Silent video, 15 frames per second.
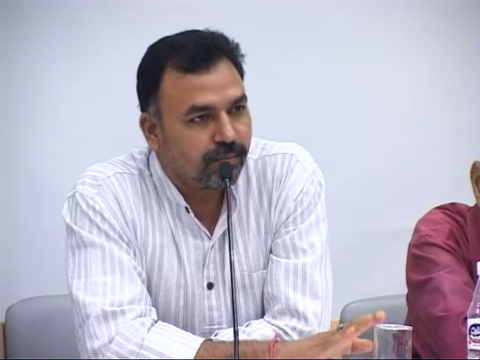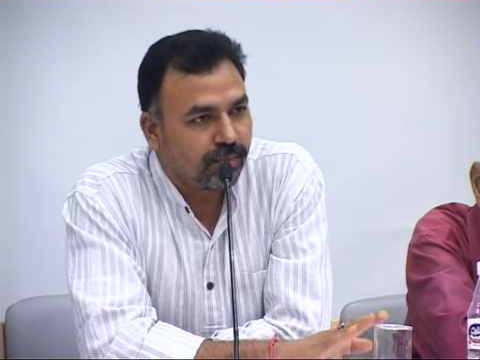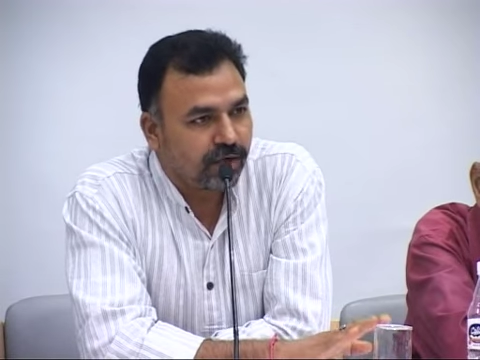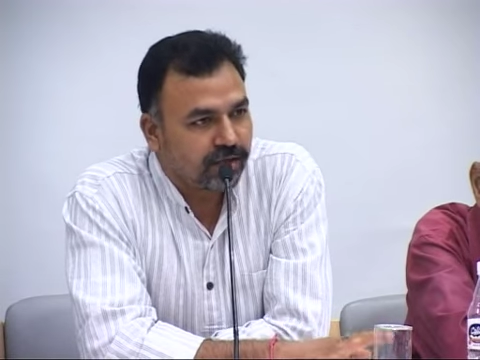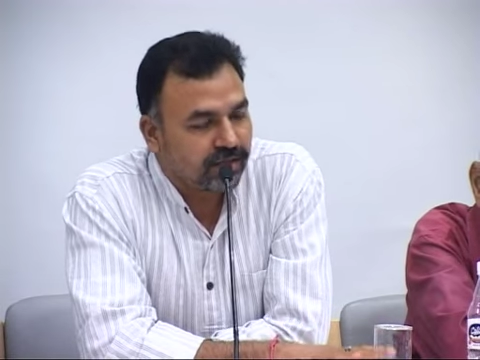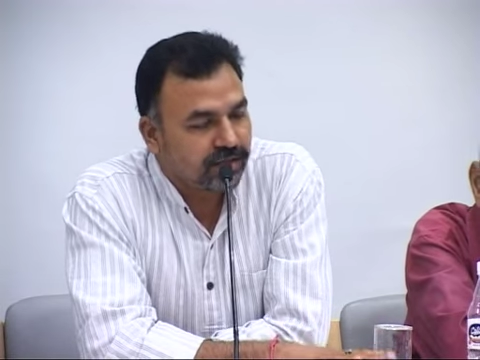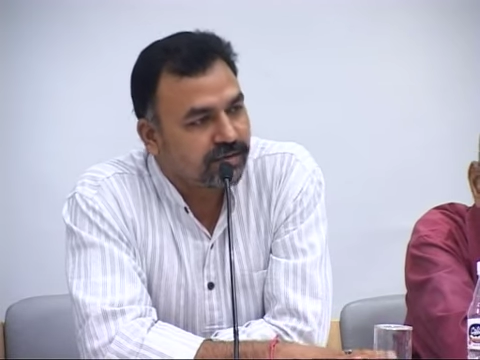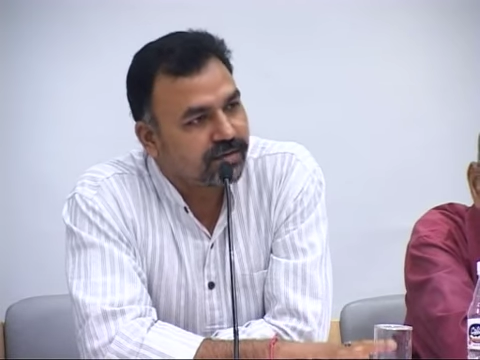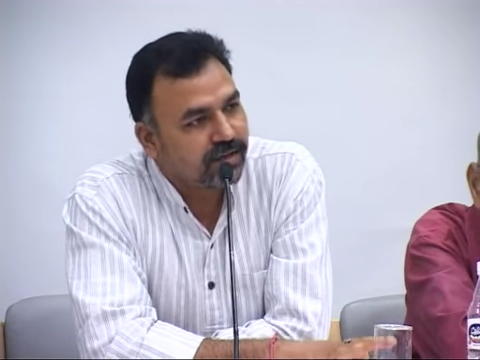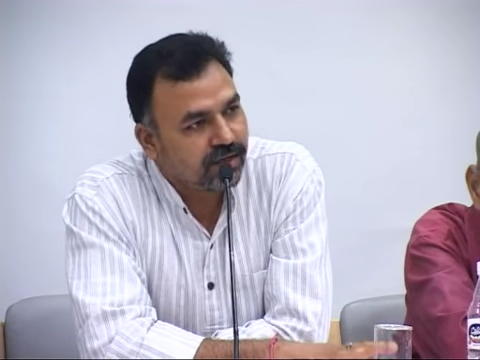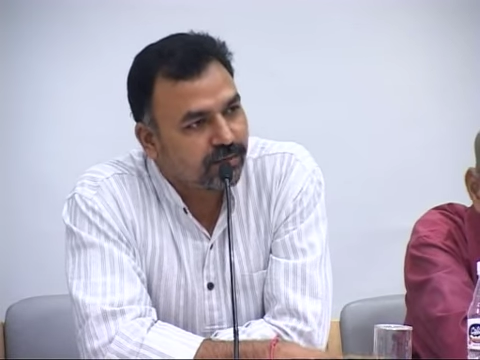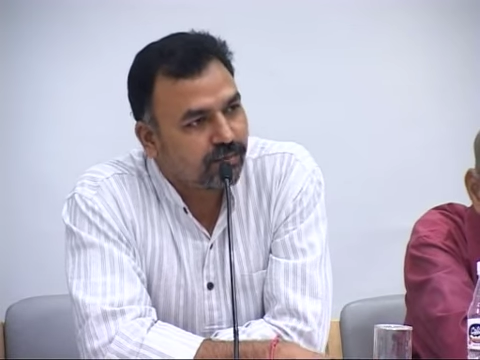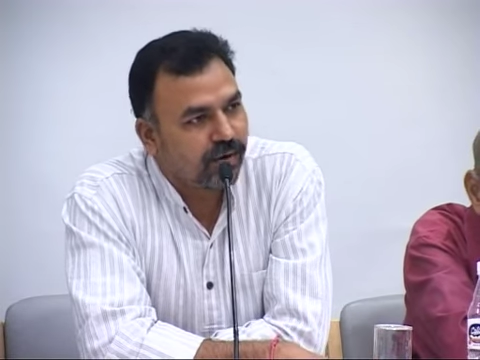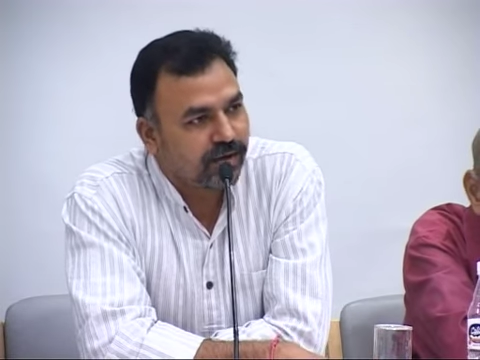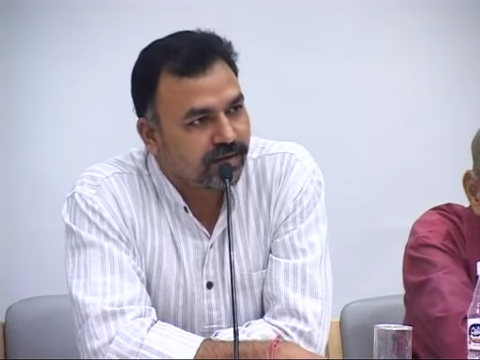But the
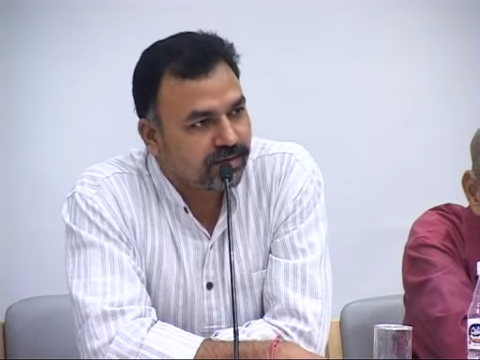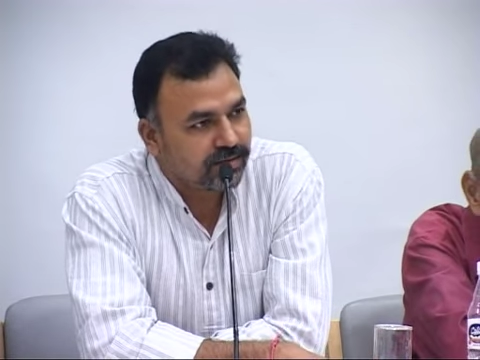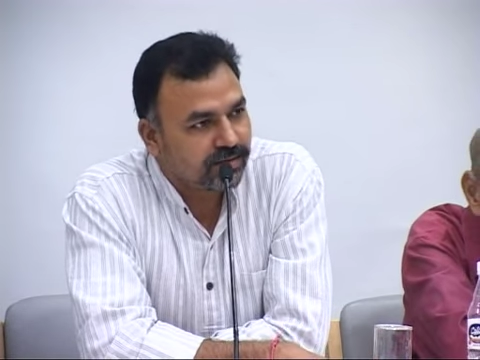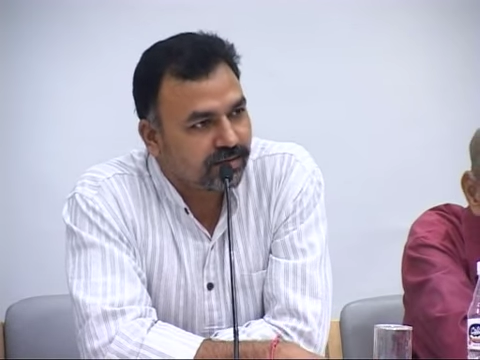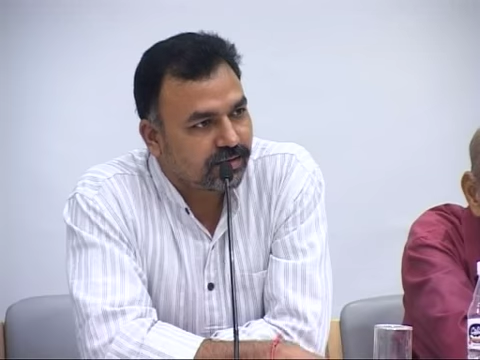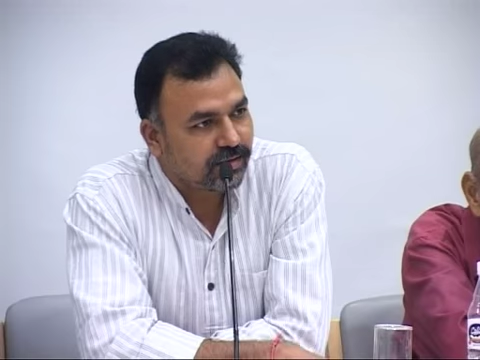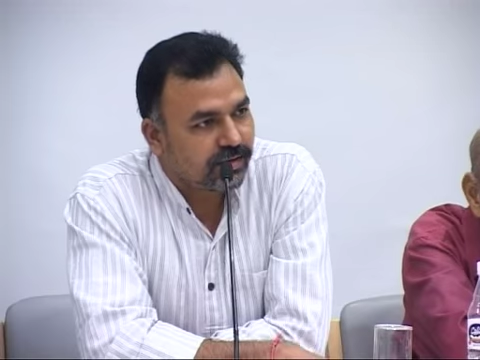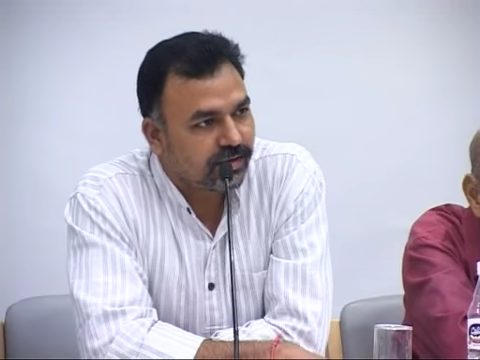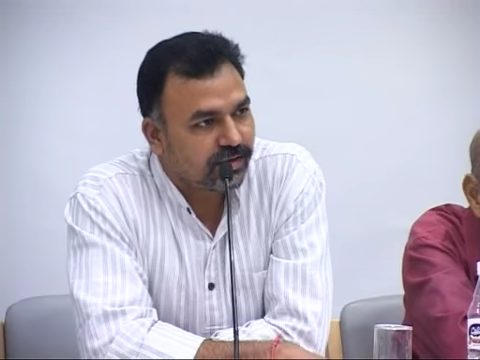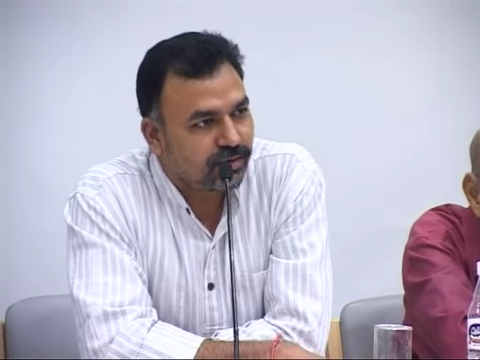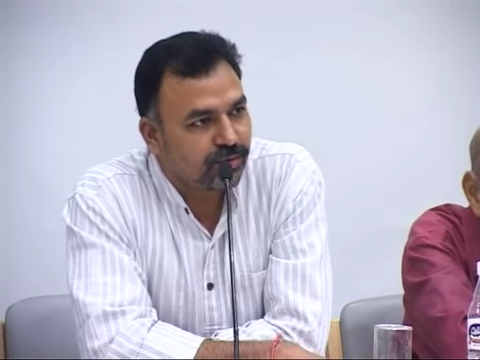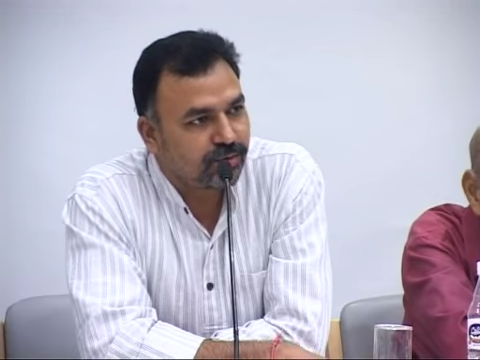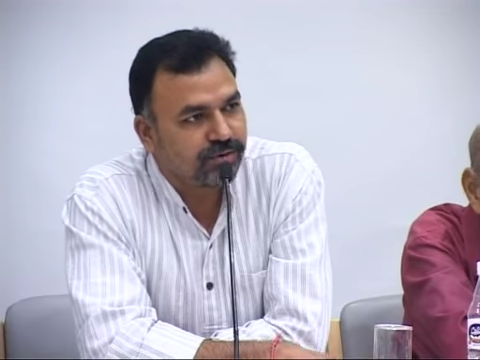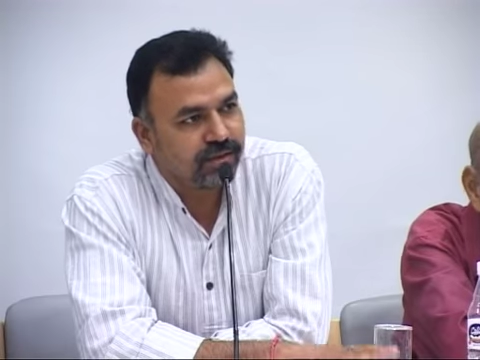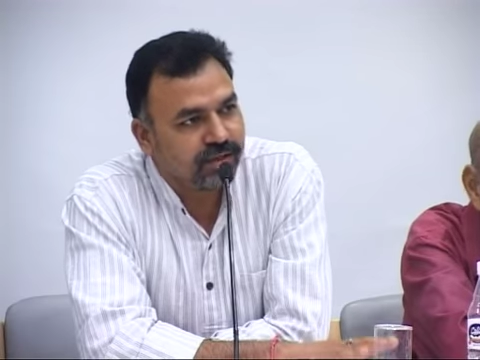state wants
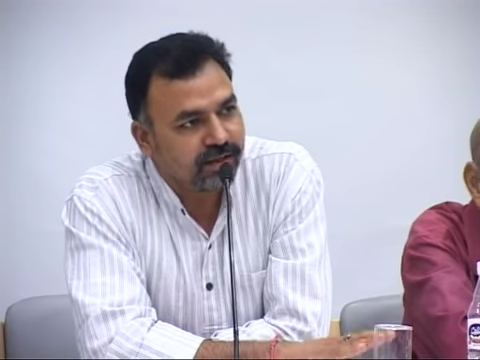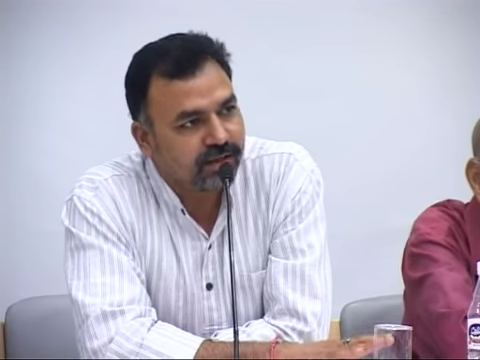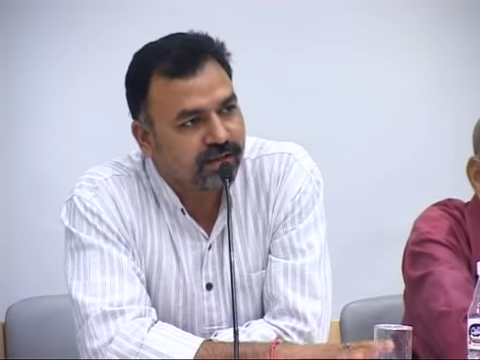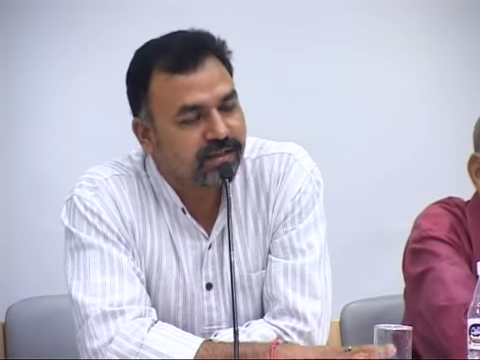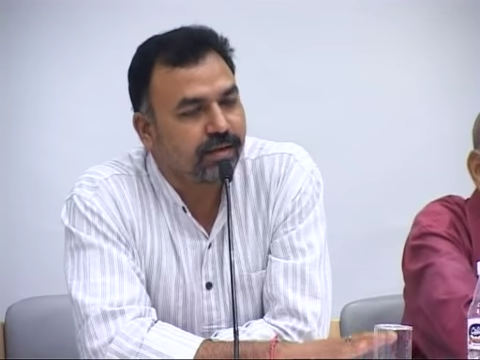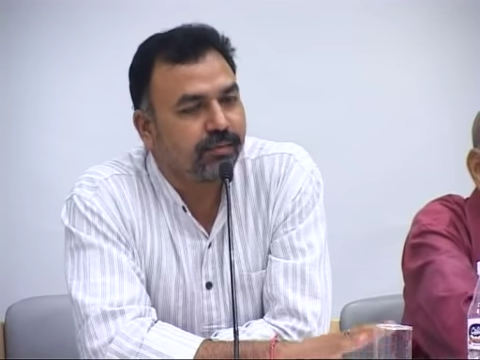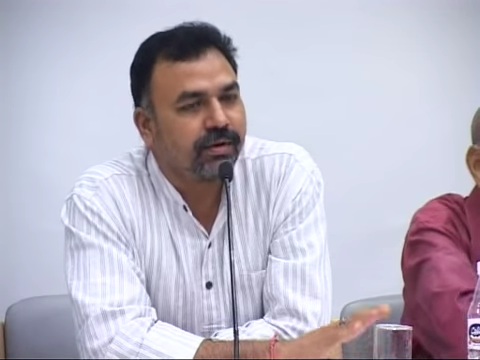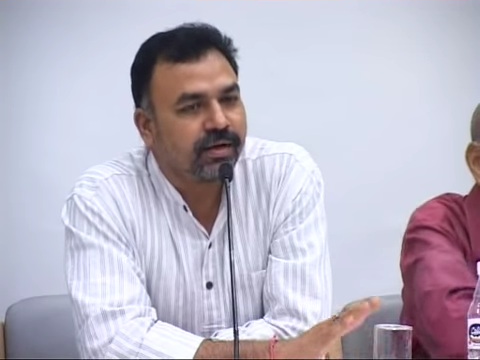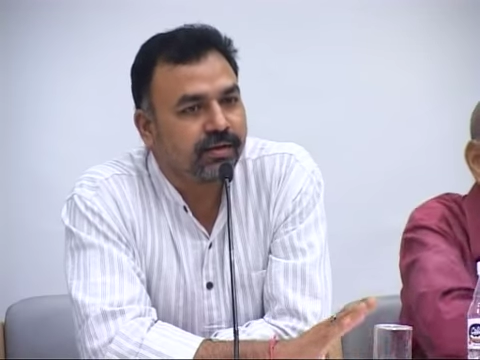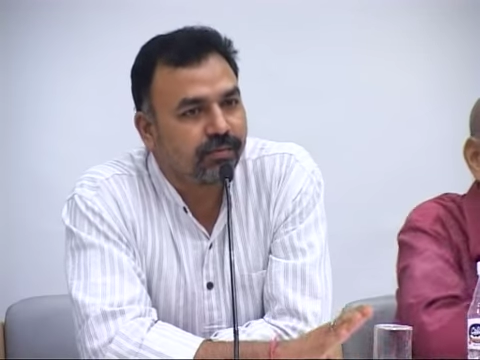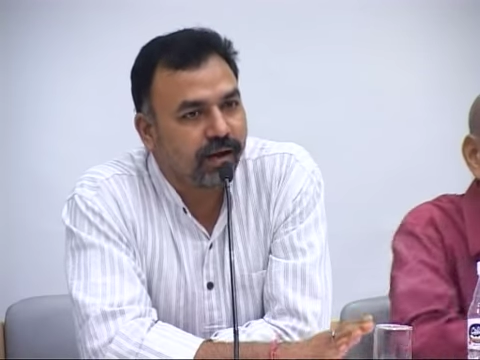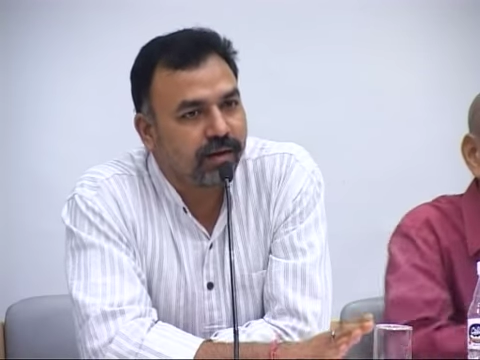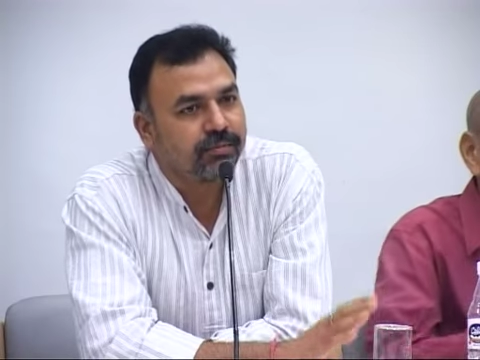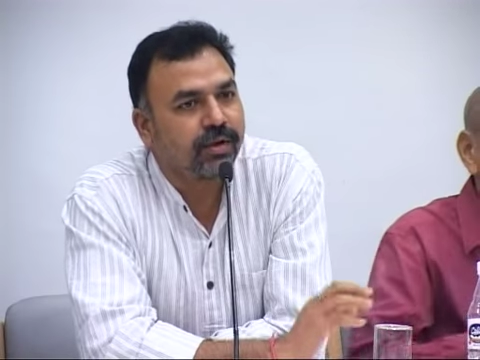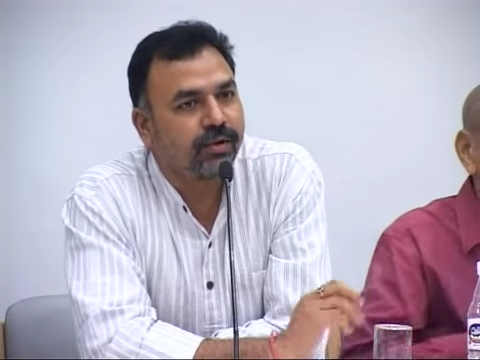to generate
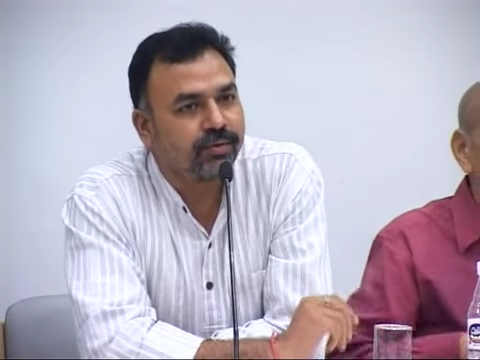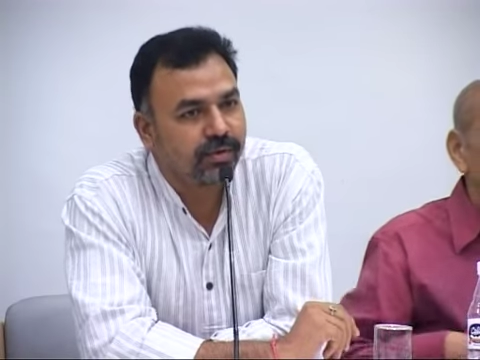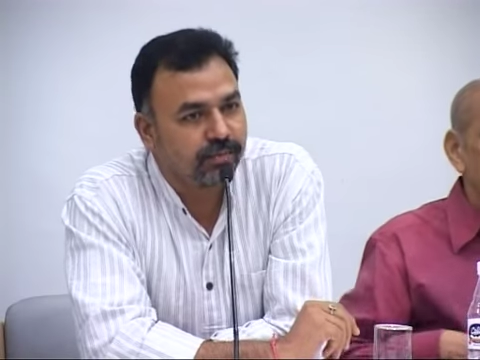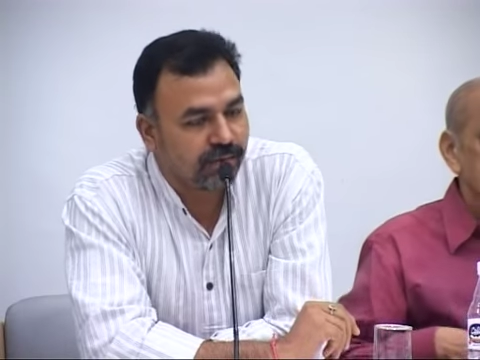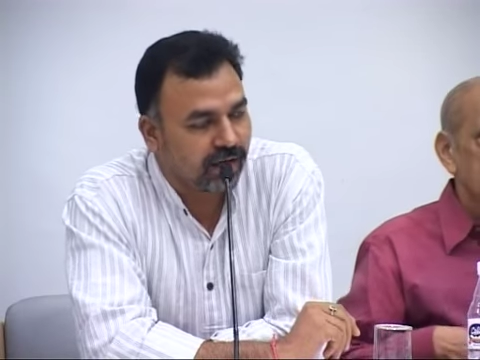75,000